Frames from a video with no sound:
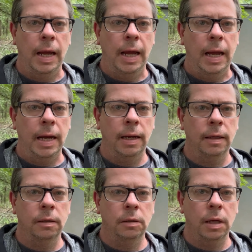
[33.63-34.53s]

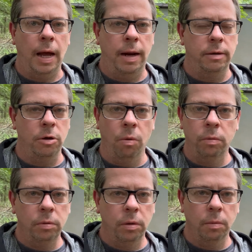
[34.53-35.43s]
and I
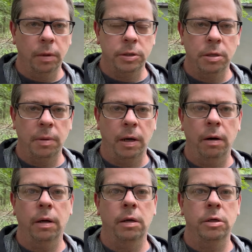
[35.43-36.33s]
don't know much about
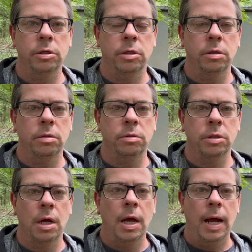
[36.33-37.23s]
air conditioners.
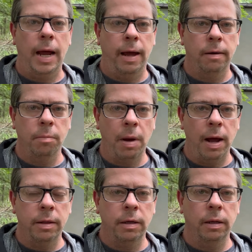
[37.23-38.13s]
I had to
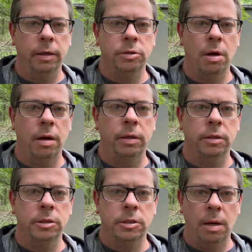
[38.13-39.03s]
buy the
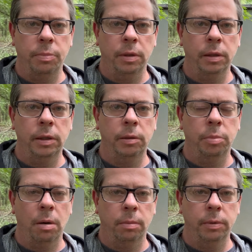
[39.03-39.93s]
electronics separately,
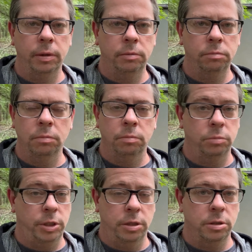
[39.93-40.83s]
probably
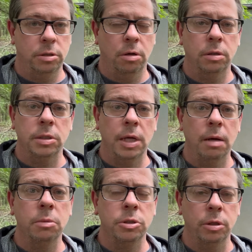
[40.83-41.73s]
chances are the
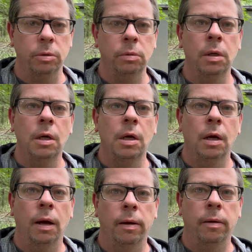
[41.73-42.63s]
same as you,
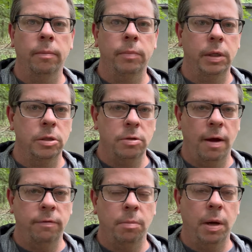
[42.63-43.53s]
because you
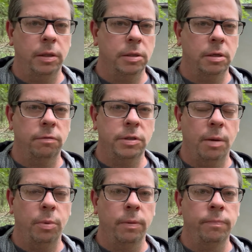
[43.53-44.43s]
have to buy this stuff
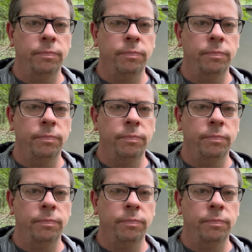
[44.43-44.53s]
separate.